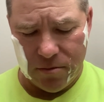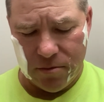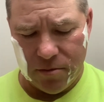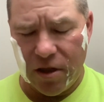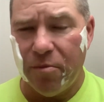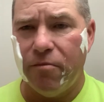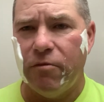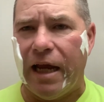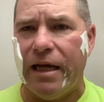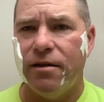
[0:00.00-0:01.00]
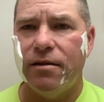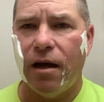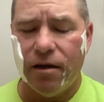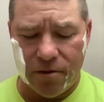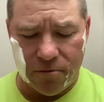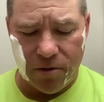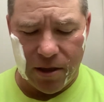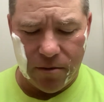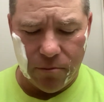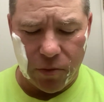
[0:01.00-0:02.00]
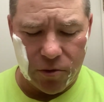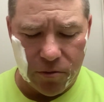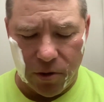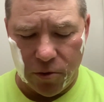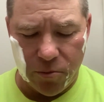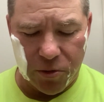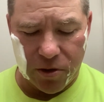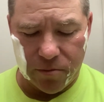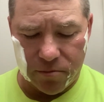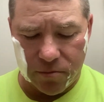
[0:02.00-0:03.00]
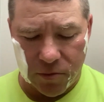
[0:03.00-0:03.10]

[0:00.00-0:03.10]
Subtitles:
them anodized red and blue aluminum